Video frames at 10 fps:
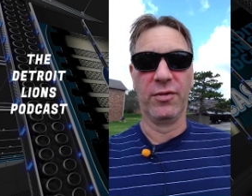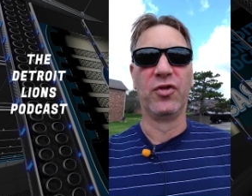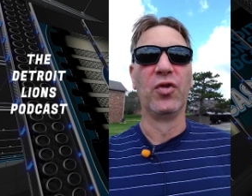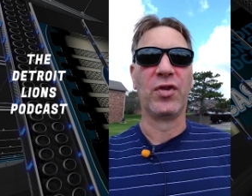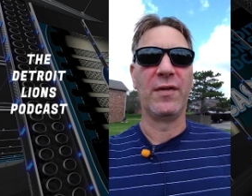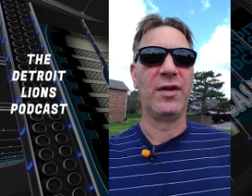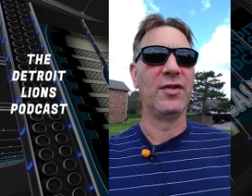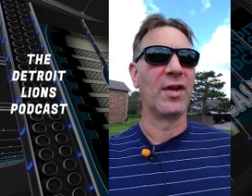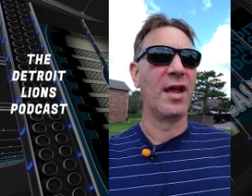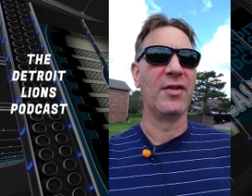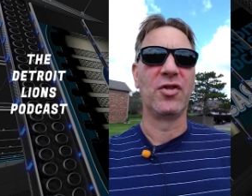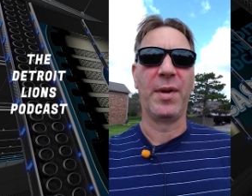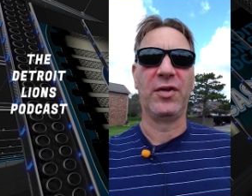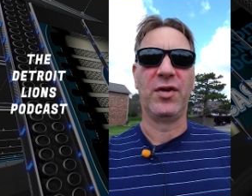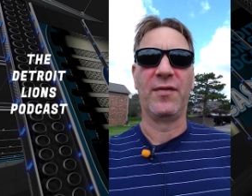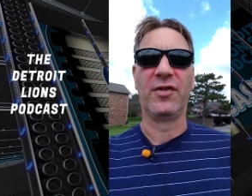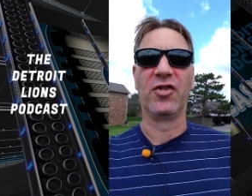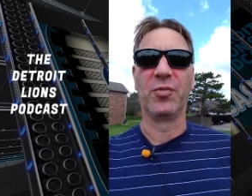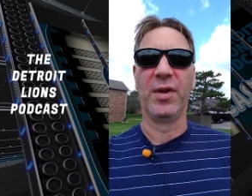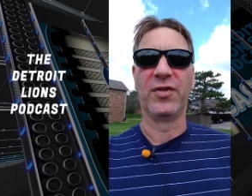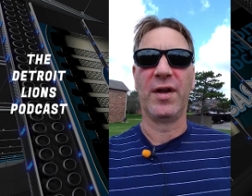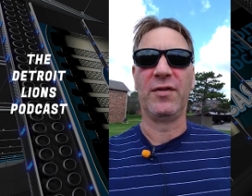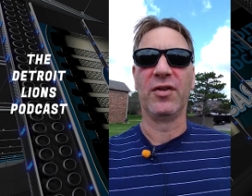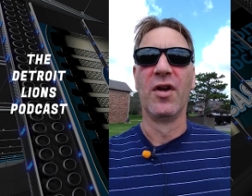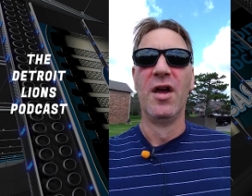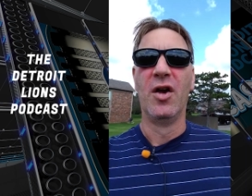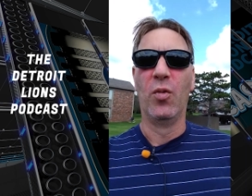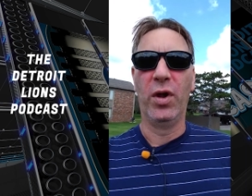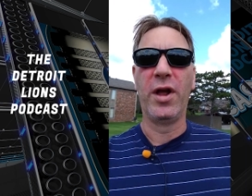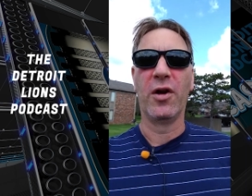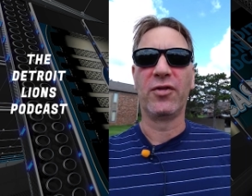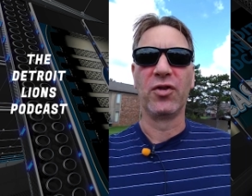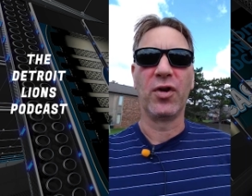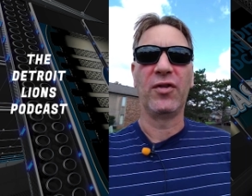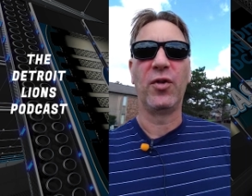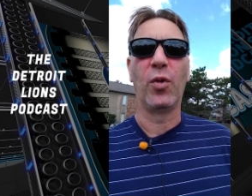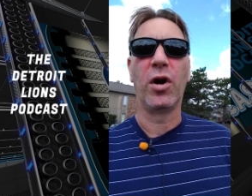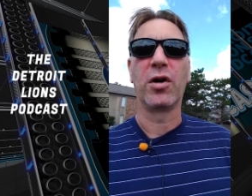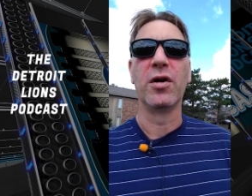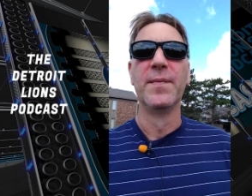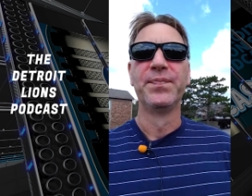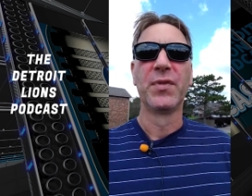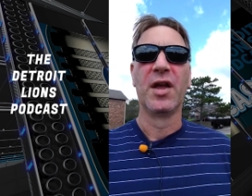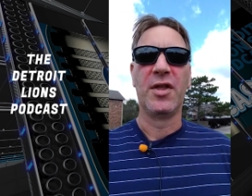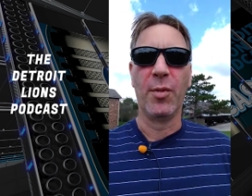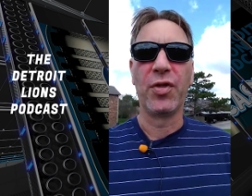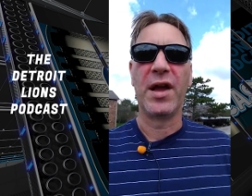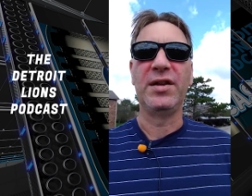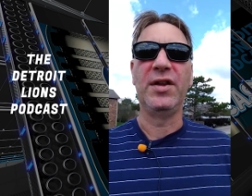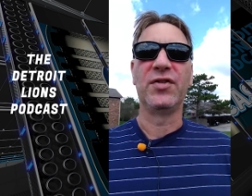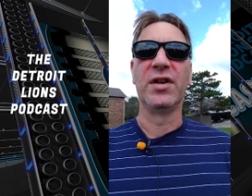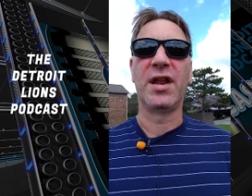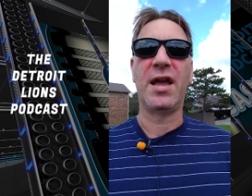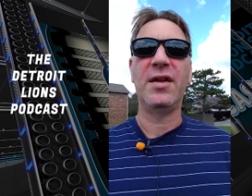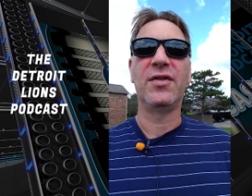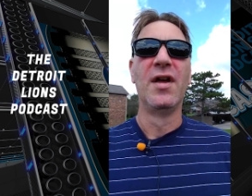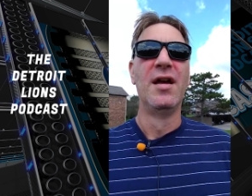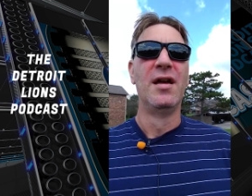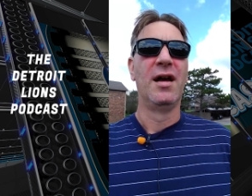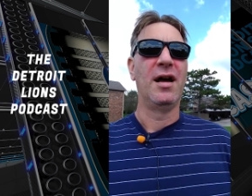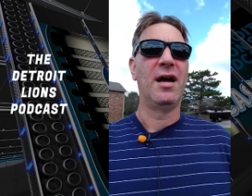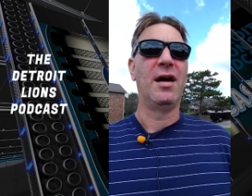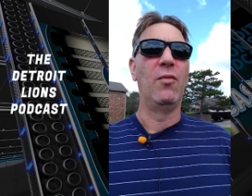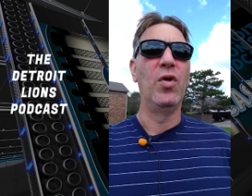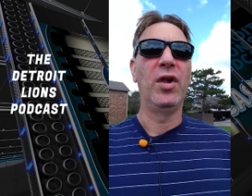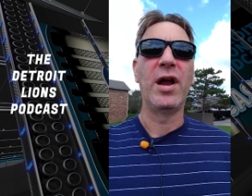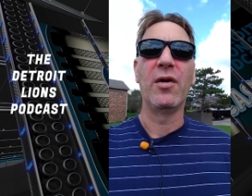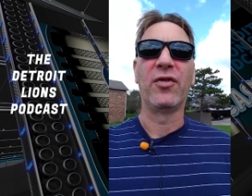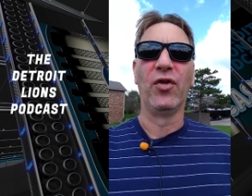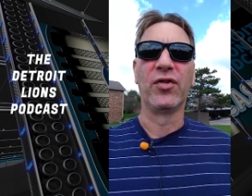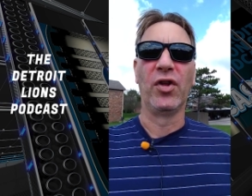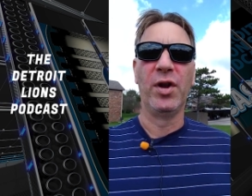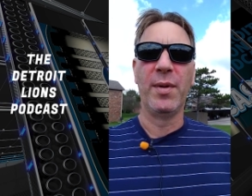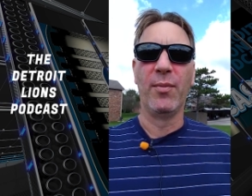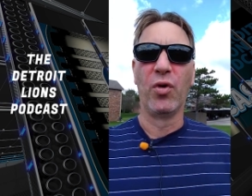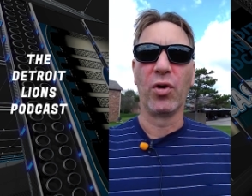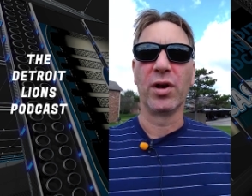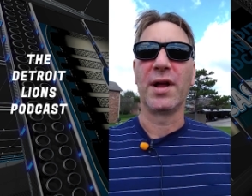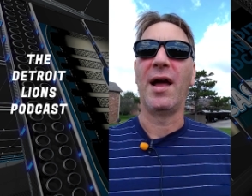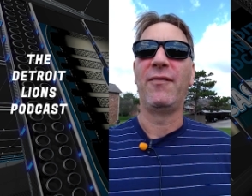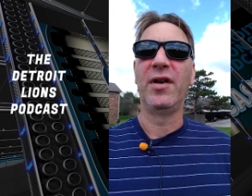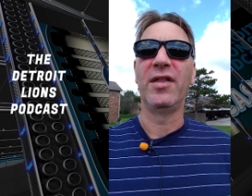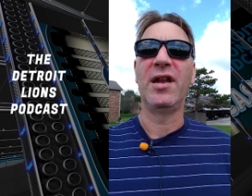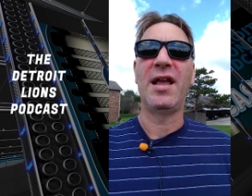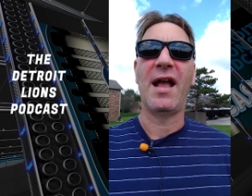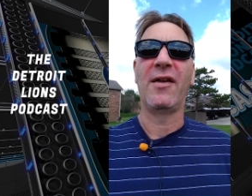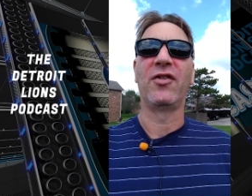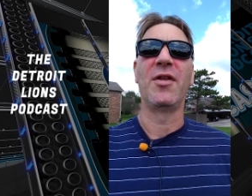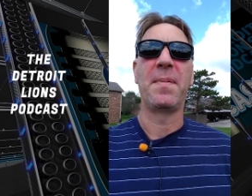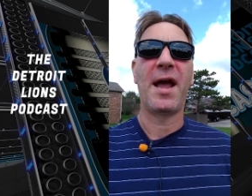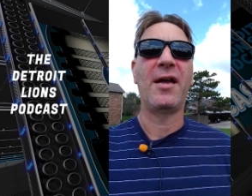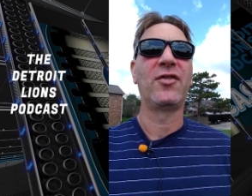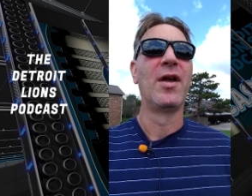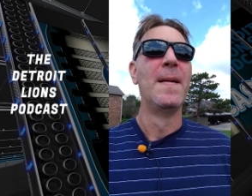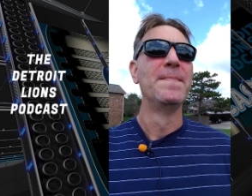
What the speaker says: Two safeties as your base defense, your split safeties. Will Harris and Tracy Walker. They both had decent days. Will Harris looks a little bit more confident than he has in the past.